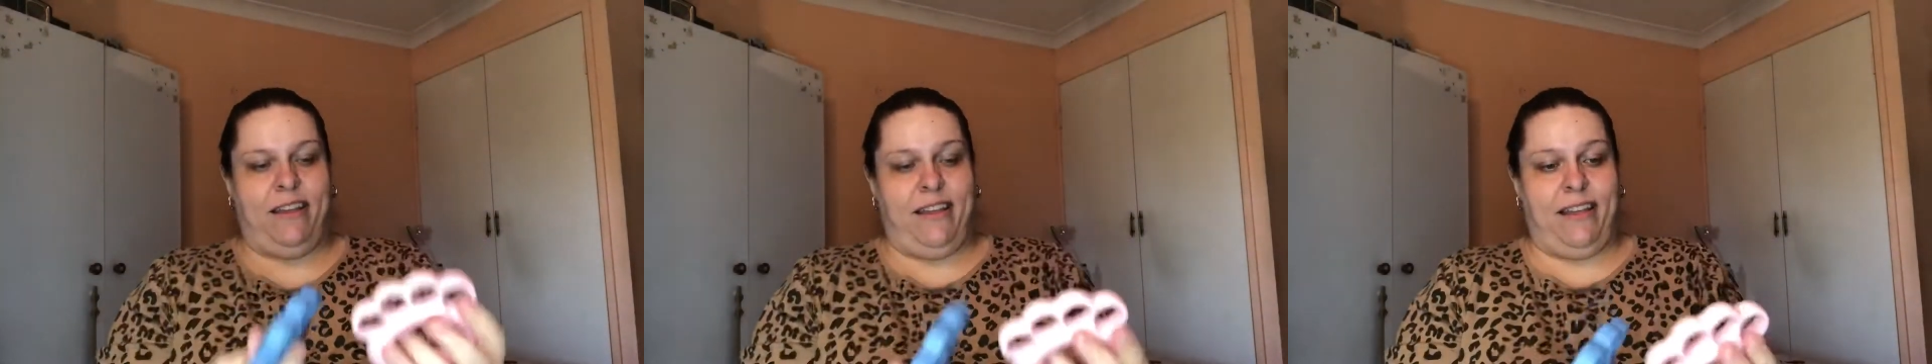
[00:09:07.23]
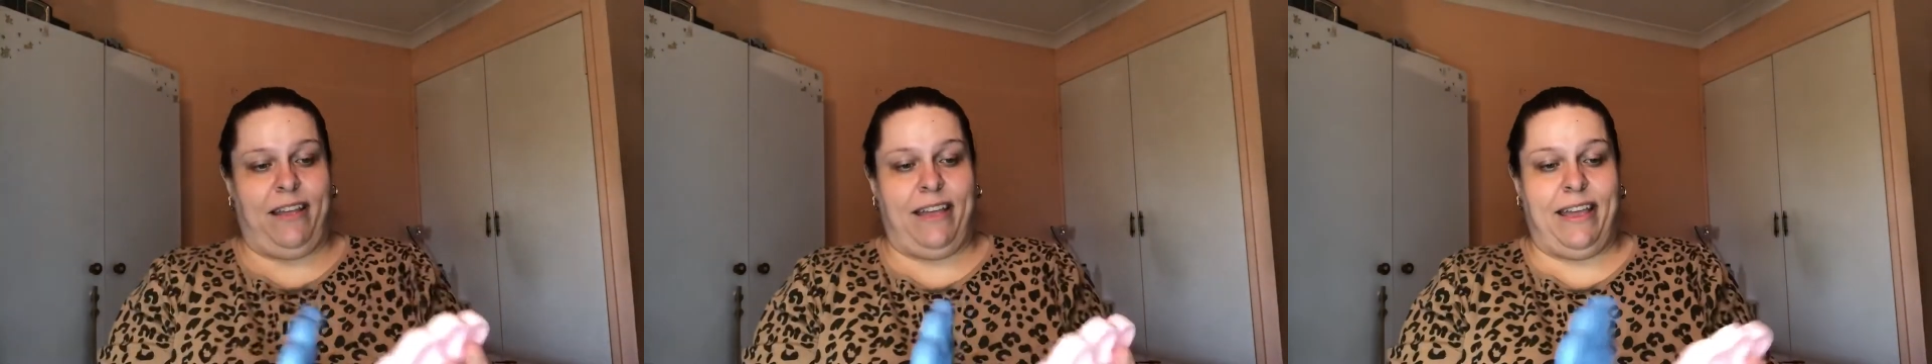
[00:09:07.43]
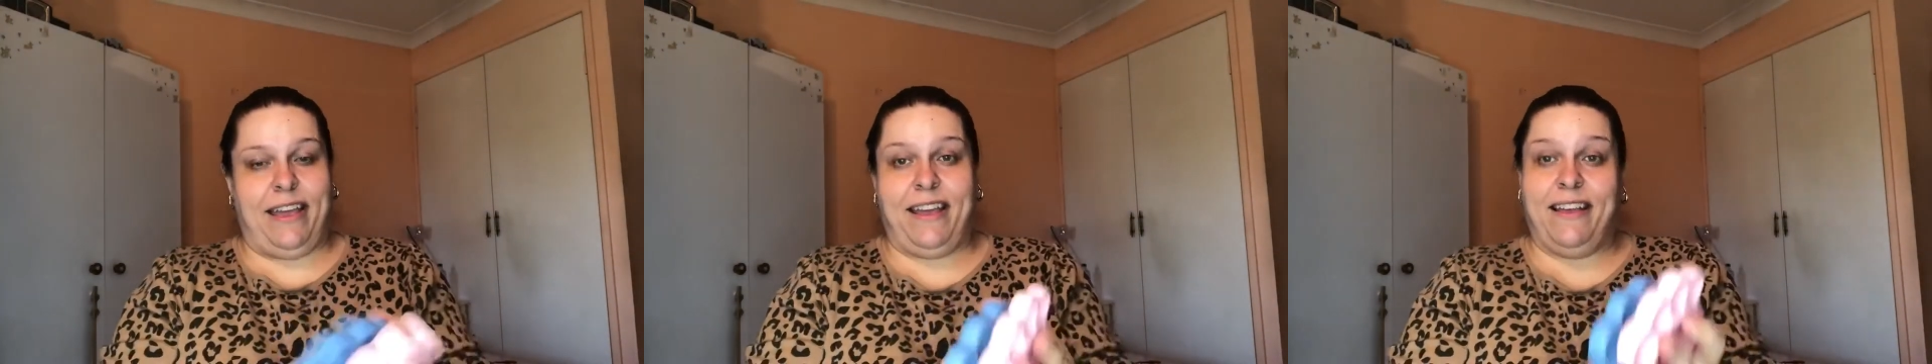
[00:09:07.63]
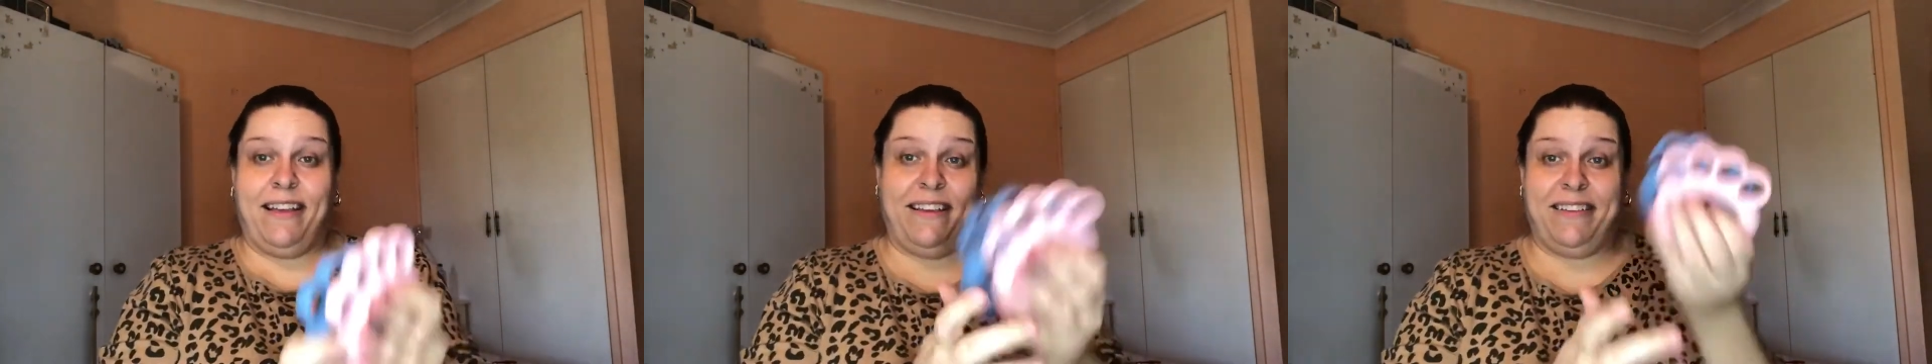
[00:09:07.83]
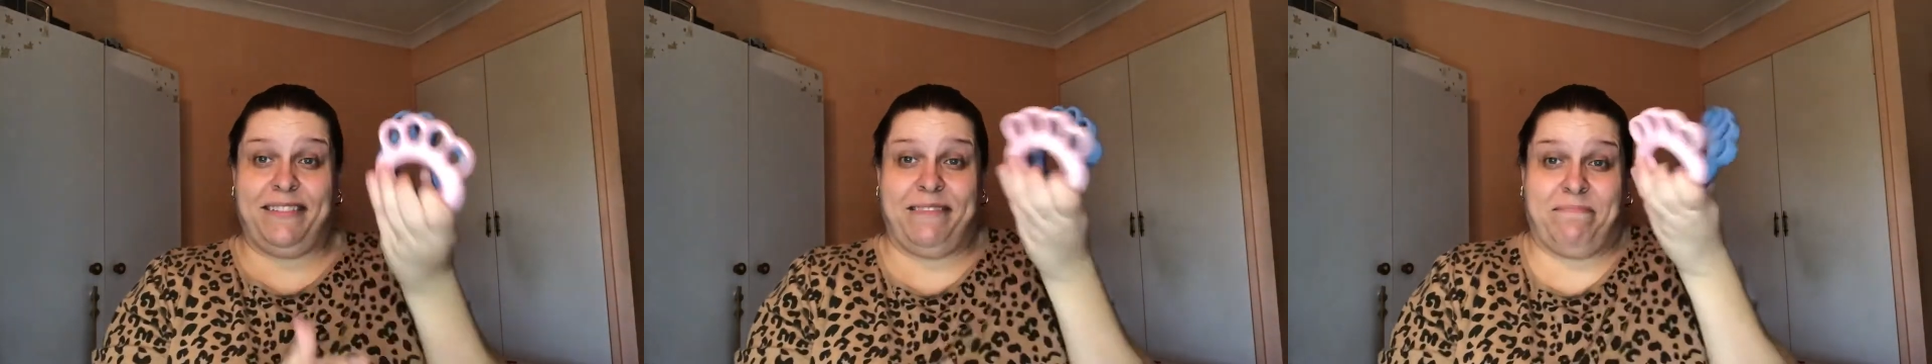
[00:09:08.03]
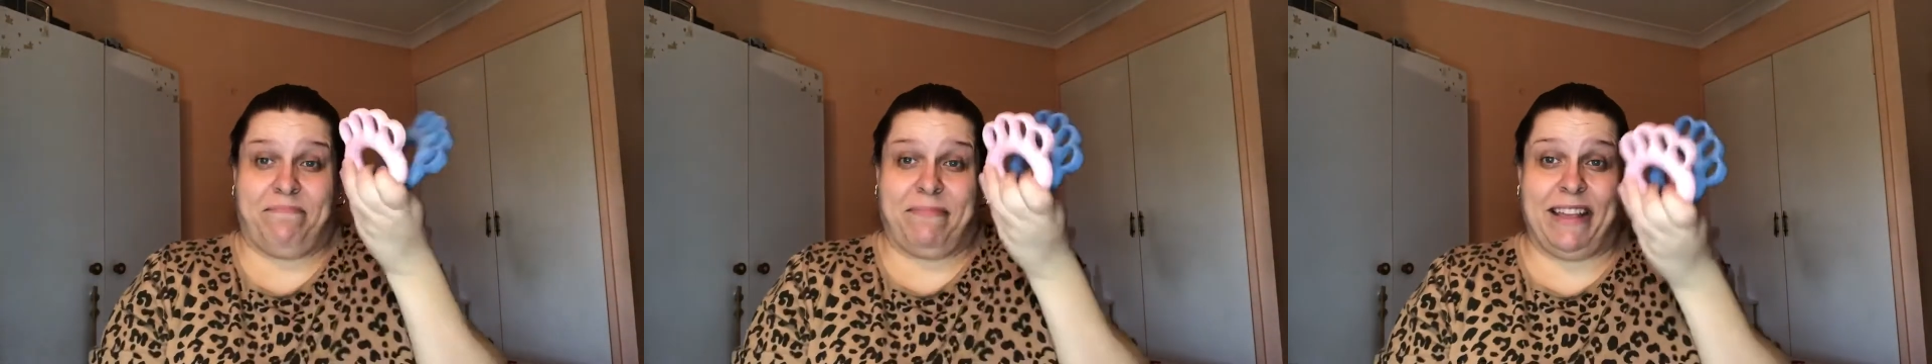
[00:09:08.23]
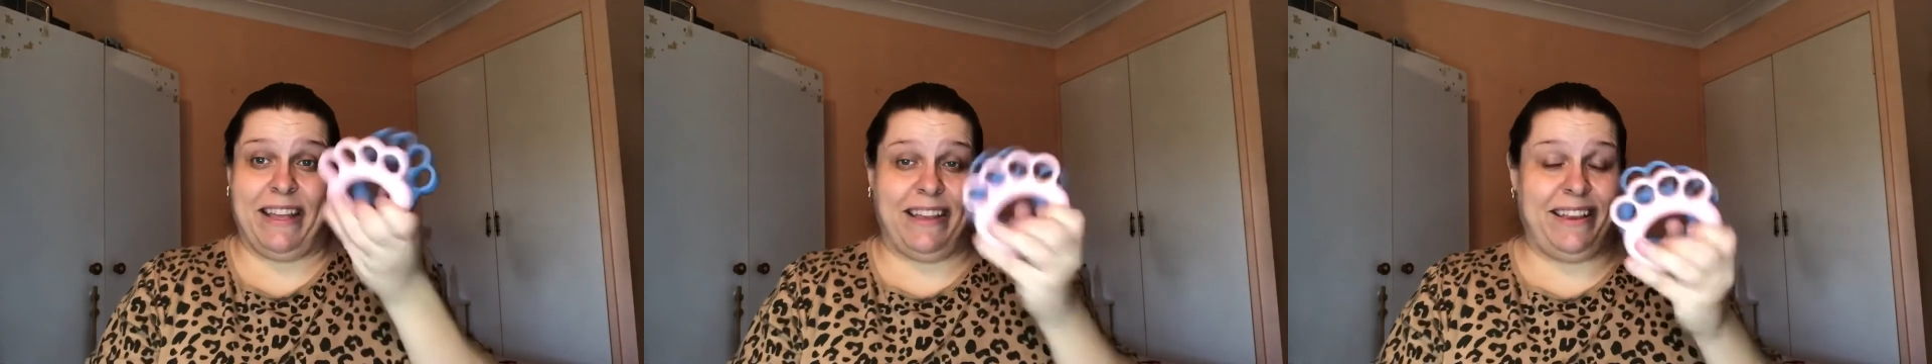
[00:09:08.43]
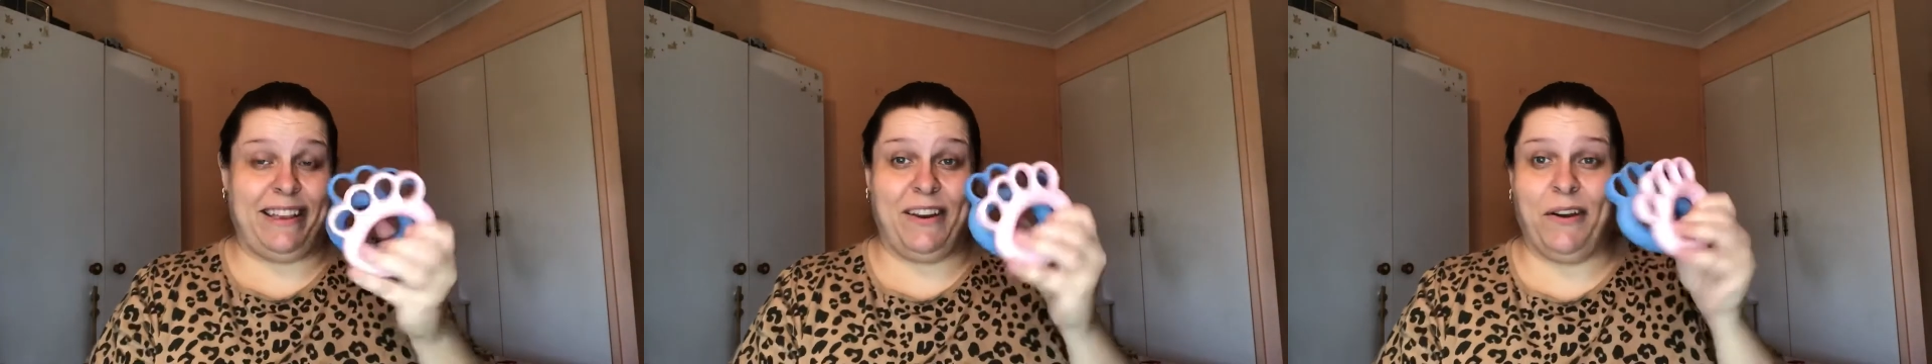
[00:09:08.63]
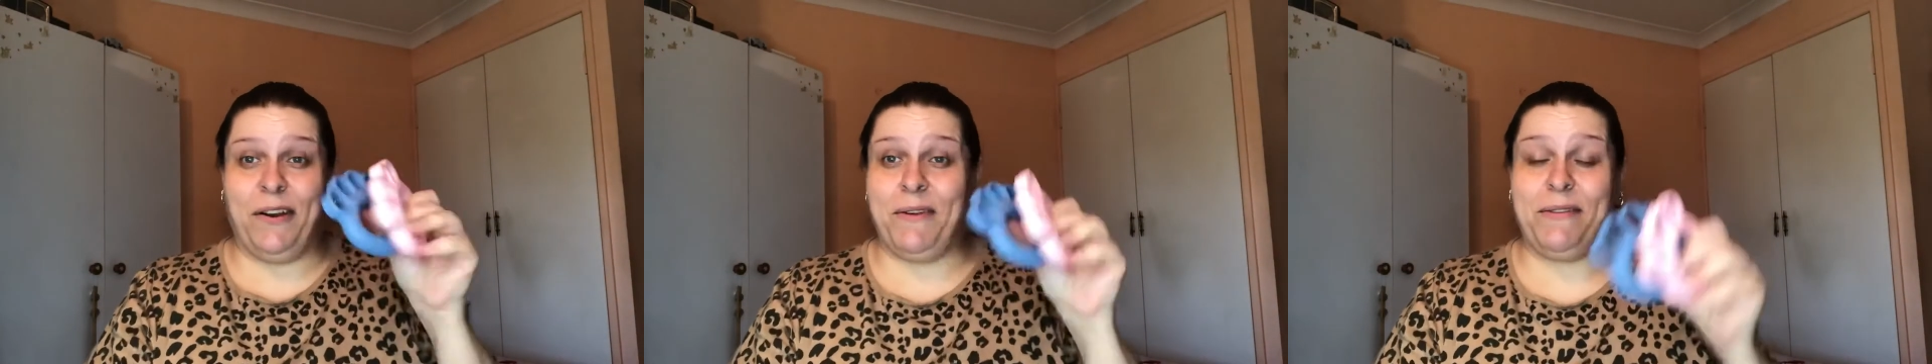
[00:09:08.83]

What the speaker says: Yeah. You know,